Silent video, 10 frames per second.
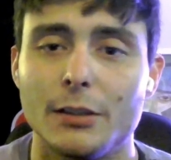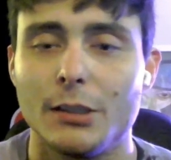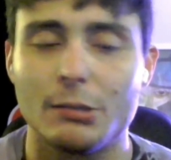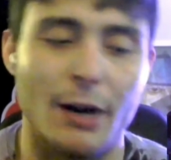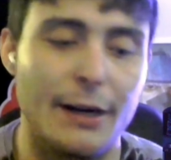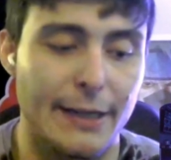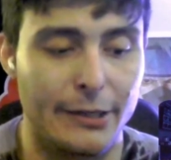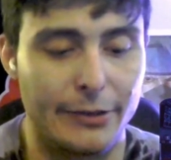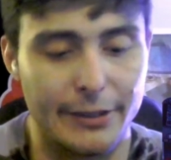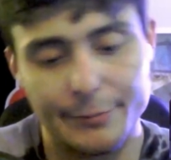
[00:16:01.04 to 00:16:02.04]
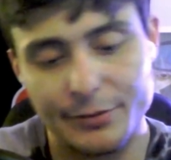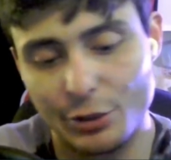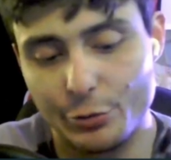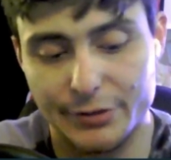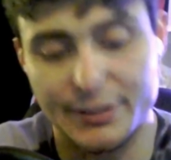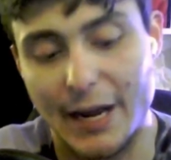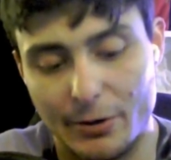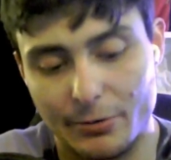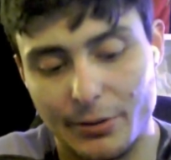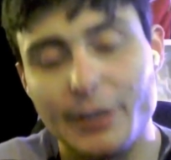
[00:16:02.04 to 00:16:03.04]
Right now the MCU is
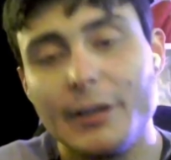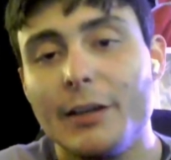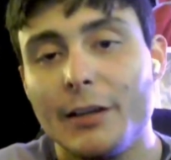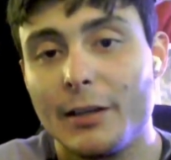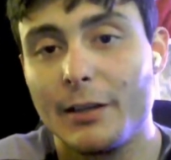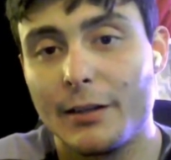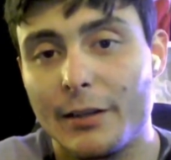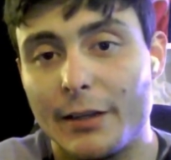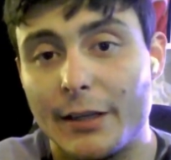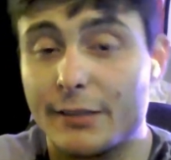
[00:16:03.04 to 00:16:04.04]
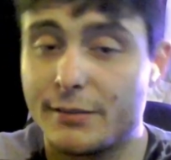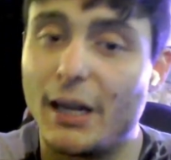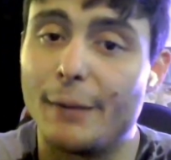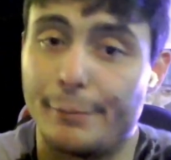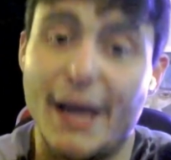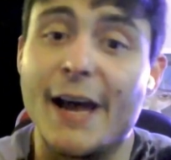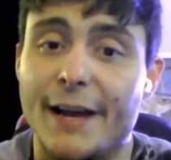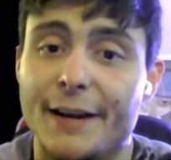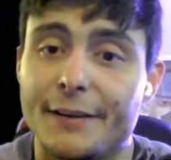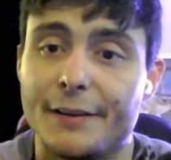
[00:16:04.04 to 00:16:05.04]
down. It's not
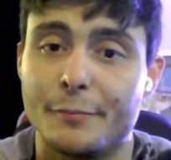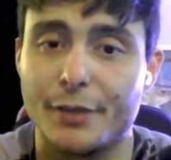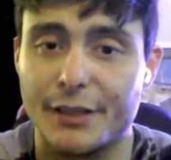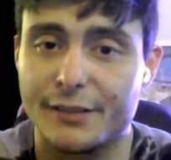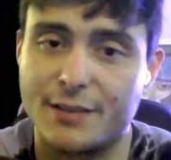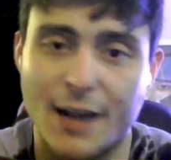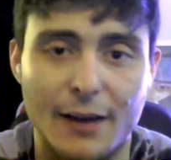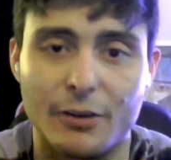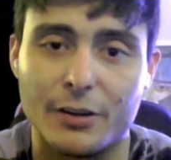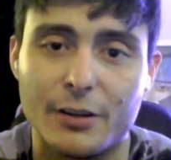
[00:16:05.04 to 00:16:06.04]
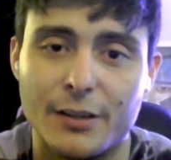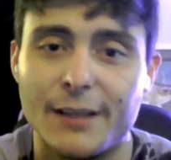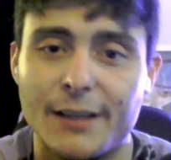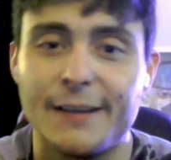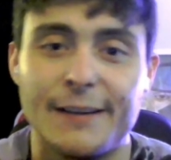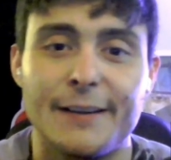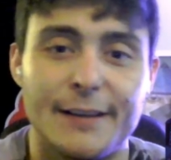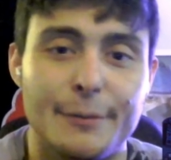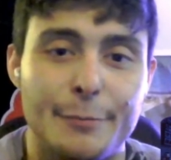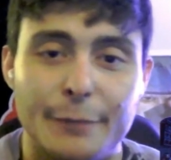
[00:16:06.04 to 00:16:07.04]
bad, but it's down.
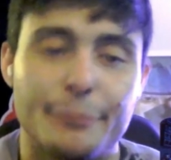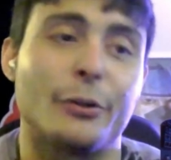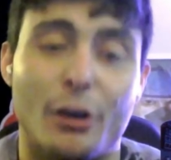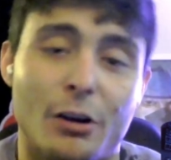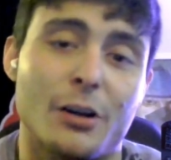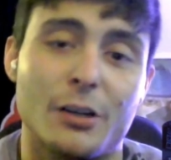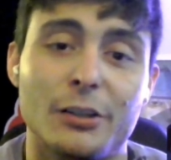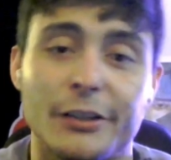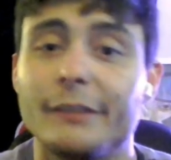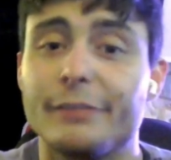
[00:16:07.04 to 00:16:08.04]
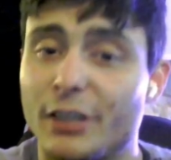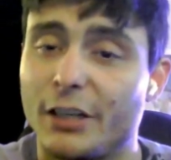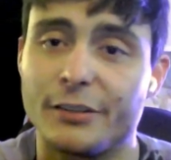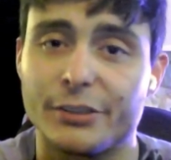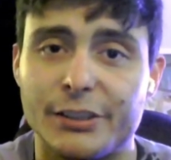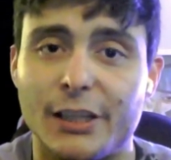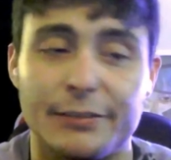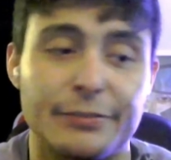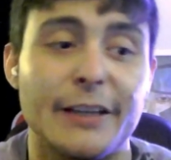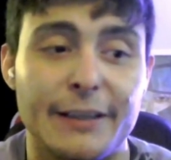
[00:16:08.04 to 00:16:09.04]
People are looking for other
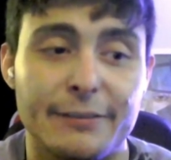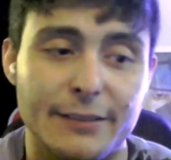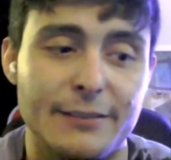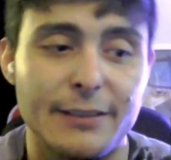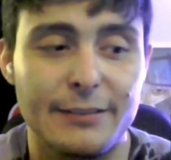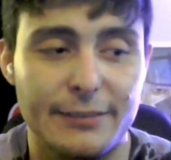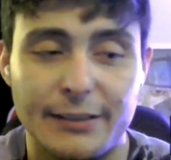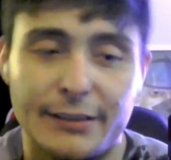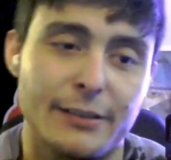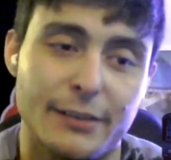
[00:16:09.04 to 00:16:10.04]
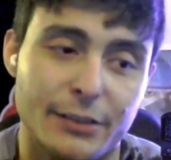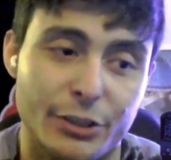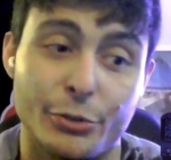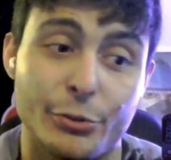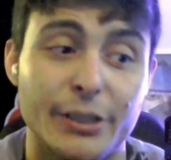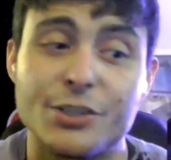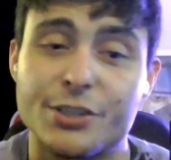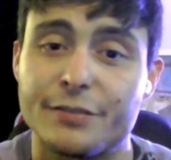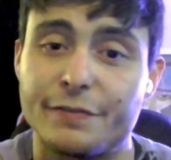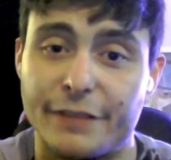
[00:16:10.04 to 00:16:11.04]
stuff. And if the DCU can
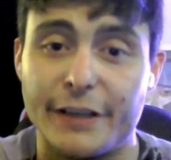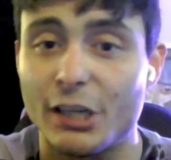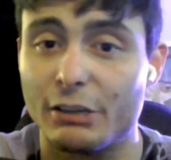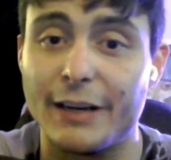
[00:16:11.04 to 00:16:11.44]
just figure it